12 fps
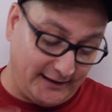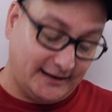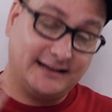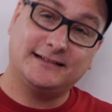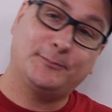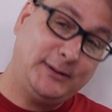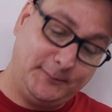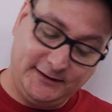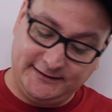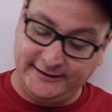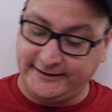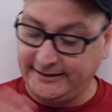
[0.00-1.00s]
You got the P B
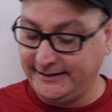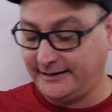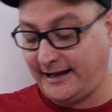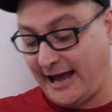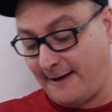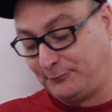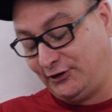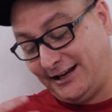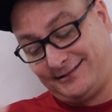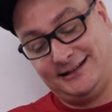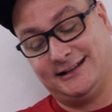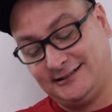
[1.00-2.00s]
T keycaps, you
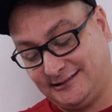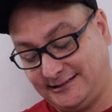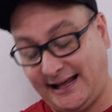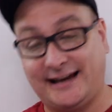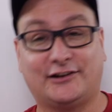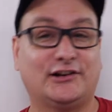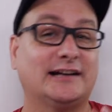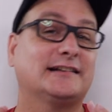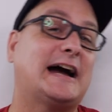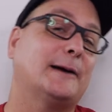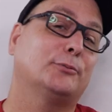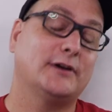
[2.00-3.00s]
got the aesthetics, you got the
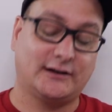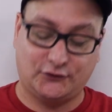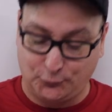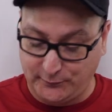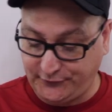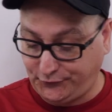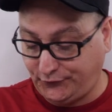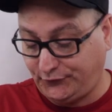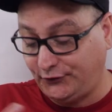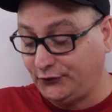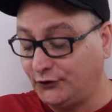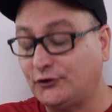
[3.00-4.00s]
HyperX switches.
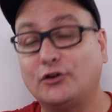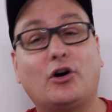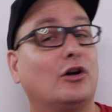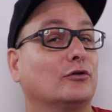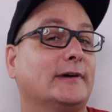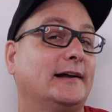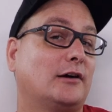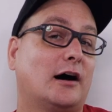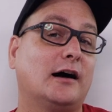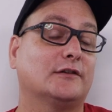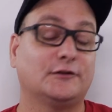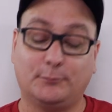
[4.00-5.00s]
It's just an all-around
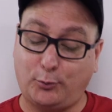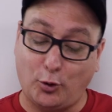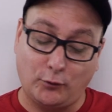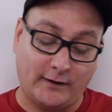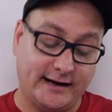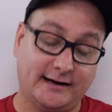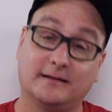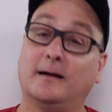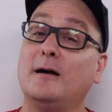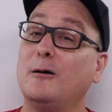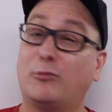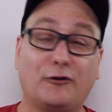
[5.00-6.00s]
awesome board right here.
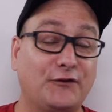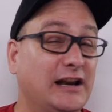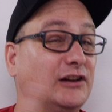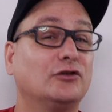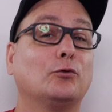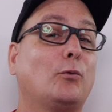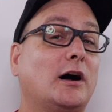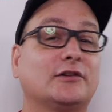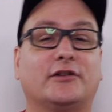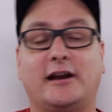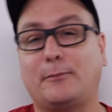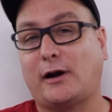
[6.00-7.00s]
But if any of you just watched
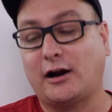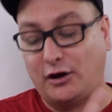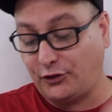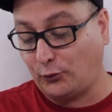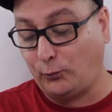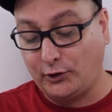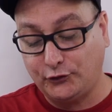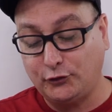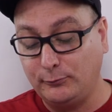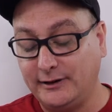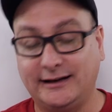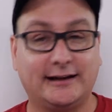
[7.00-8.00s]
any of my other One two
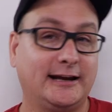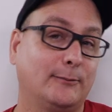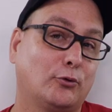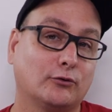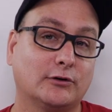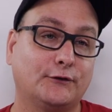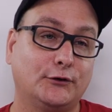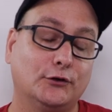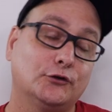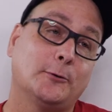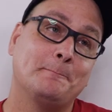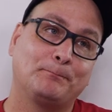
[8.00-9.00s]
Mini keyboard
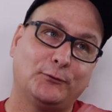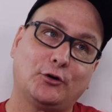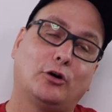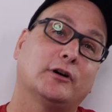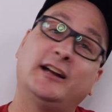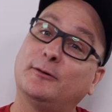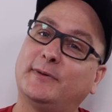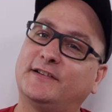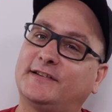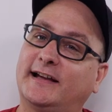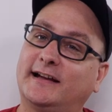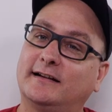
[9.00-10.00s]
reviews, you all hear me
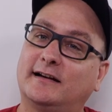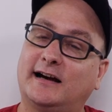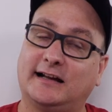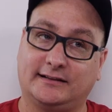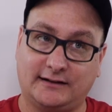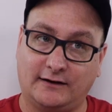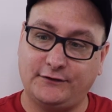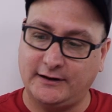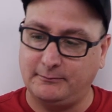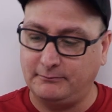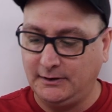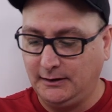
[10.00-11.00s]
say, I love
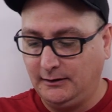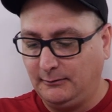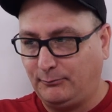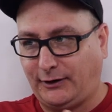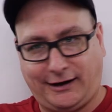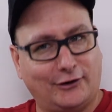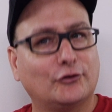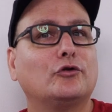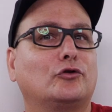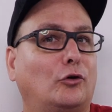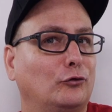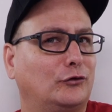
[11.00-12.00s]
them, but I also
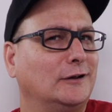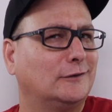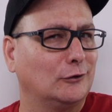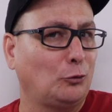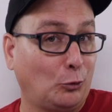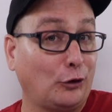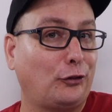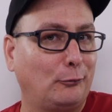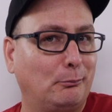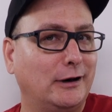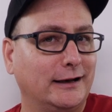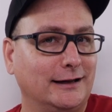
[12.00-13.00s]
don't think they're worth the
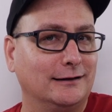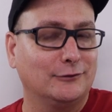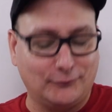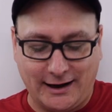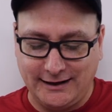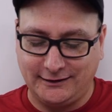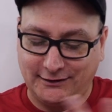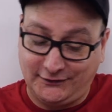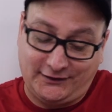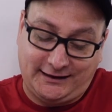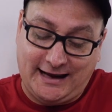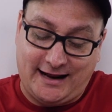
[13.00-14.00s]
money, right? Because
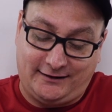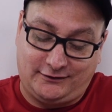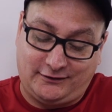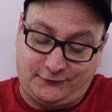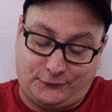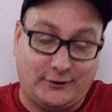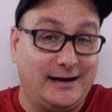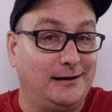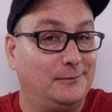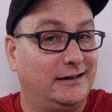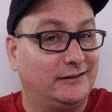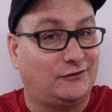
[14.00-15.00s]
again, the
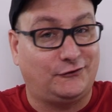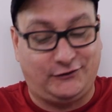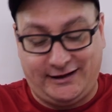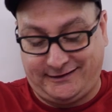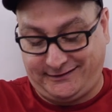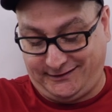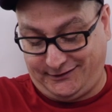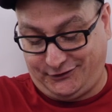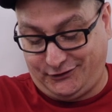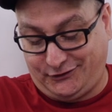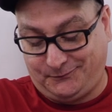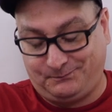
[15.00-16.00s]
frame is flexy. They
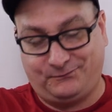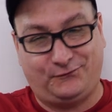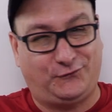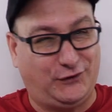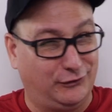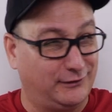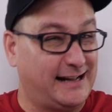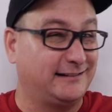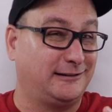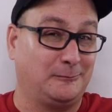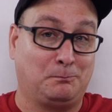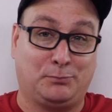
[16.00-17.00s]
just feel like
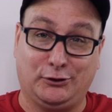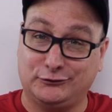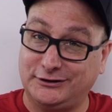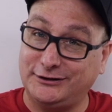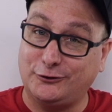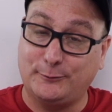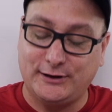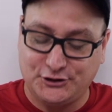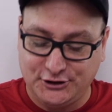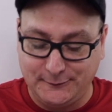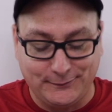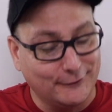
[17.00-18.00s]
they're built a little bit
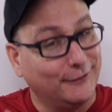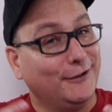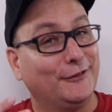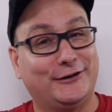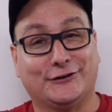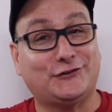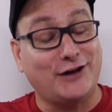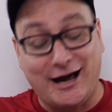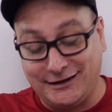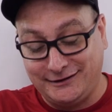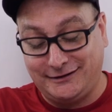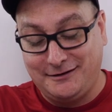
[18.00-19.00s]
cheaper. They're
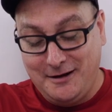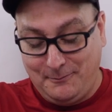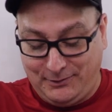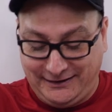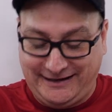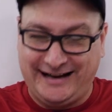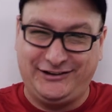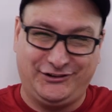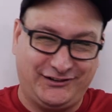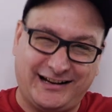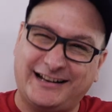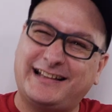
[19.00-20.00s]
solid, but again, you
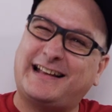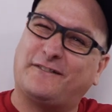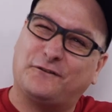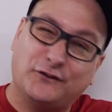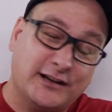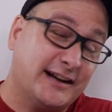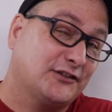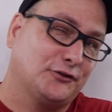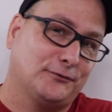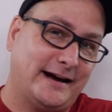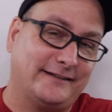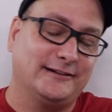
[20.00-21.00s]
just got a lot of flex
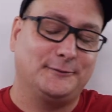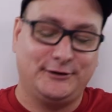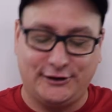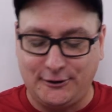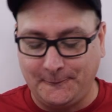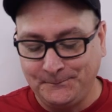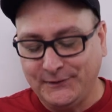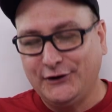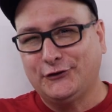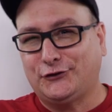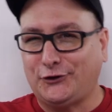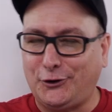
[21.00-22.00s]
around them, you know?
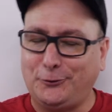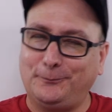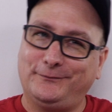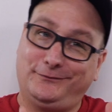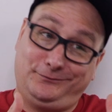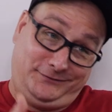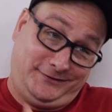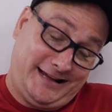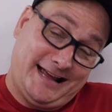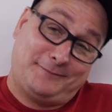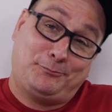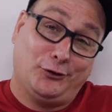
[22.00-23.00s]
So,
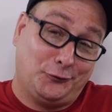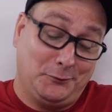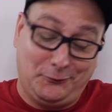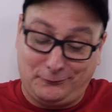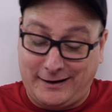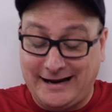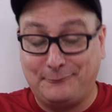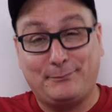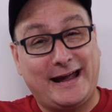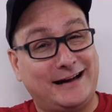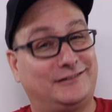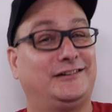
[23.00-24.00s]
that puts me right
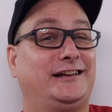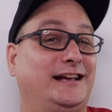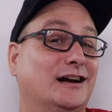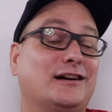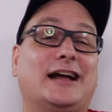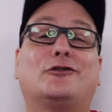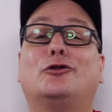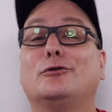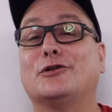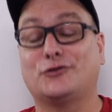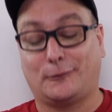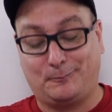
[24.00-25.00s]
back to here at two
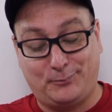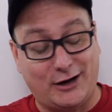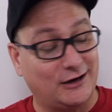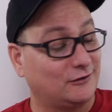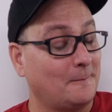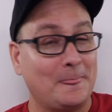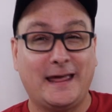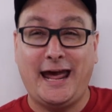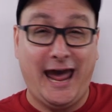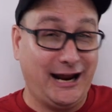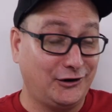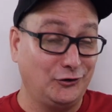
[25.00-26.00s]
hundred bucks.
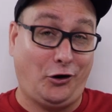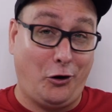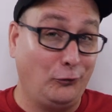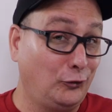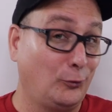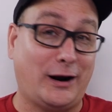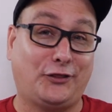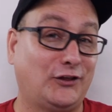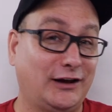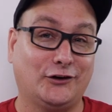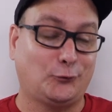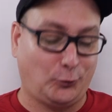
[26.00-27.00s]
Heck no, do I
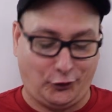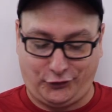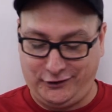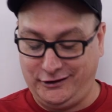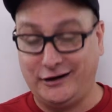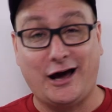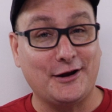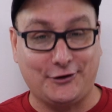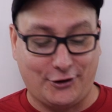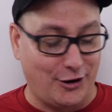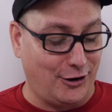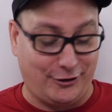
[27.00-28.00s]
think it's worth it? Not at
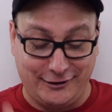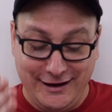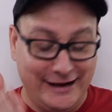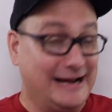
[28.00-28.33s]
all.